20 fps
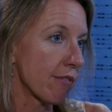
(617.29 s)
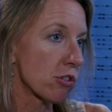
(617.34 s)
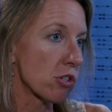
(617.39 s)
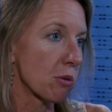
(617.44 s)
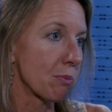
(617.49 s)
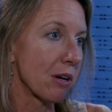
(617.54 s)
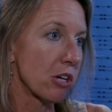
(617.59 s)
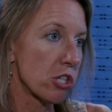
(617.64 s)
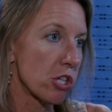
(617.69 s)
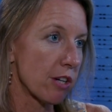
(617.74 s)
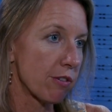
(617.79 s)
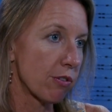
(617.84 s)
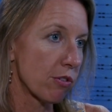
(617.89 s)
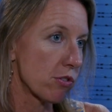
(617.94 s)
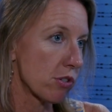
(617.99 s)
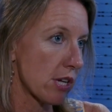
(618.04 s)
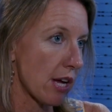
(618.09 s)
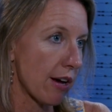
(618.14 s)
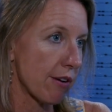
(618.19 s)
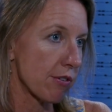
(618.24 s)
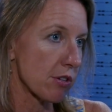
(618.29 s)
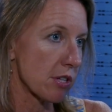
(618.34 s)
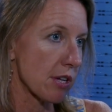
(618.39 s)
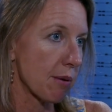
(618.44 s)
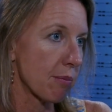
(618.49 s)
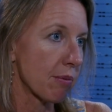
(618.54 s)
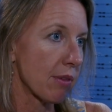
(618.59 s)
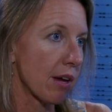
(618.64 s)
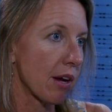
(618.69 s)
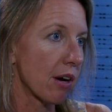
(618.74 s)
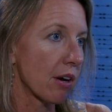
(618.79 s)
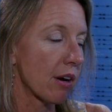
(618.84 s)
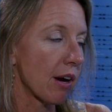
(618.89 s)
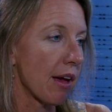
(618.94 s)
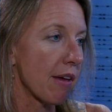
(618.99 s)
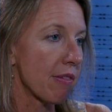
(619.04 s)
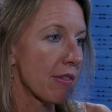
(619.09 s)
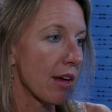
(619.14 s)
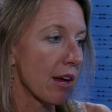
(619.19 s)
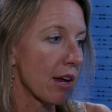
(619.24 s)
So my chief of staff is up there,
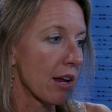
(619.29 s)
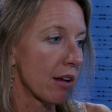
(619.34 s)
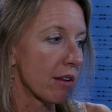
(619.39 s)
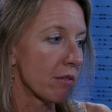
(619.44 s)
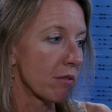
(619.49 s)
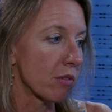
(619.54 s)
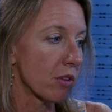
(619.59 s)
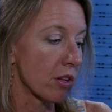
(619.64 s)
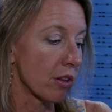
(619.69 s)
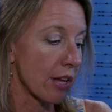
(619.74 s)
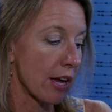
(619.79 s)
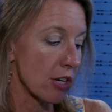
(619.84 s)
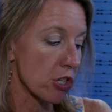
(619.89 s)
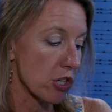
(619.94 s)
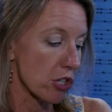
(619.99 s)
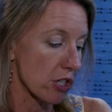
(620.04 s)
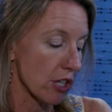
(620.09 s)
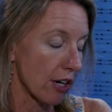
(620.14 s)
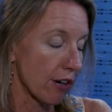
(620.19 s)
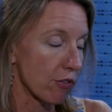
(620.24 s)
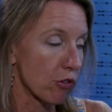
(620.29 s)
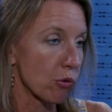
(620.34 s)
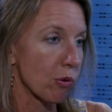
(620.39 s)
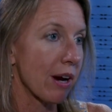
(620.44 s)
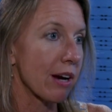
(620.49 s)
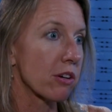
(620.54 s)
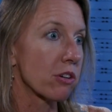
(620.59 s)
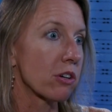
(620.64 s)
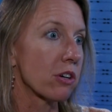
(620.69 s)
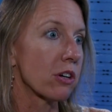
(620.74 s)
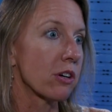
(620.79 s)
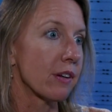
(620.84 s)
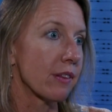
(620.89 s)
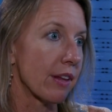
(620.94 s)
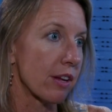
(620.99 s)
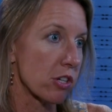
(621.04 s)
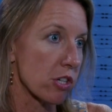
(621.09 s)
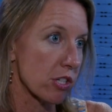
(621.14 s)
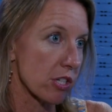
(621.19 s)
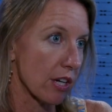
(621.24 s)
and then the legislative director and
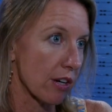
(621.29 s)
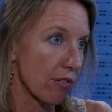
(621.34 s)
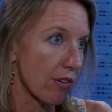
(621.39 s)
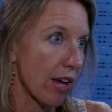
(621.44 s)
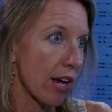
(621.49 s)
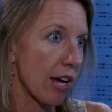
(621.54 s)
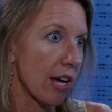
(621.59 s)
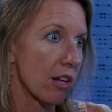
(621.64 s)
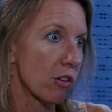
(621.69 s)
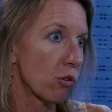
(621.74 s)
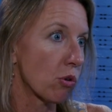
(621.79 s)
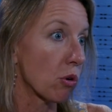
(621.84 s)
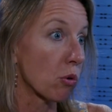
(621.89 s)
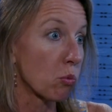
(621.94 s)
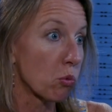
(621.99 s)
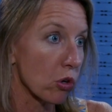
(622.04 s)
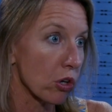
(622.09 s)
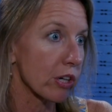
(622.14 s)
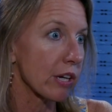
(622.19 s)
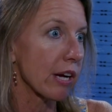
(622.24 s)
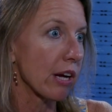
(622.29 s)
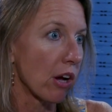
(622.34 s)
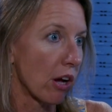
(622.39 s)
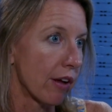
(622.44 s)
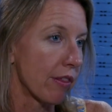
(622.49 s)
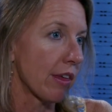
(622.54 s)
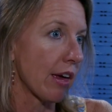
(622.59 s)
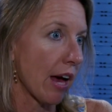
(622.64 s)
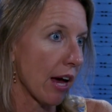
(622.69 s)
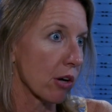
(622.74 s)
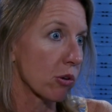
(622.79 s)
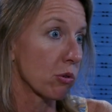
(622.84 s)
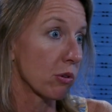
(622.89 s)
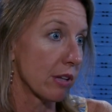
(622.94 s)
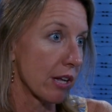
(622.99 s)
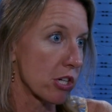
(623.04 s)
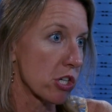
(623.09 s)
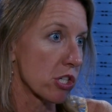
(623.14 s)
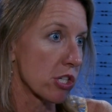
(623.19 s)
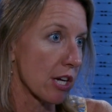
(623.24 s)
legislative aides who are working on the actual
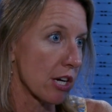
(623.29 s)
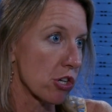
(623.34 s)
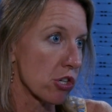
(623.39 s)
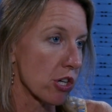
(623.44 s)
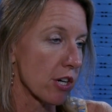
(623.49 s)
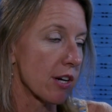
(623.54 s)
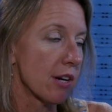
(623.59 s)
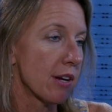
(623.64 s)
legislation.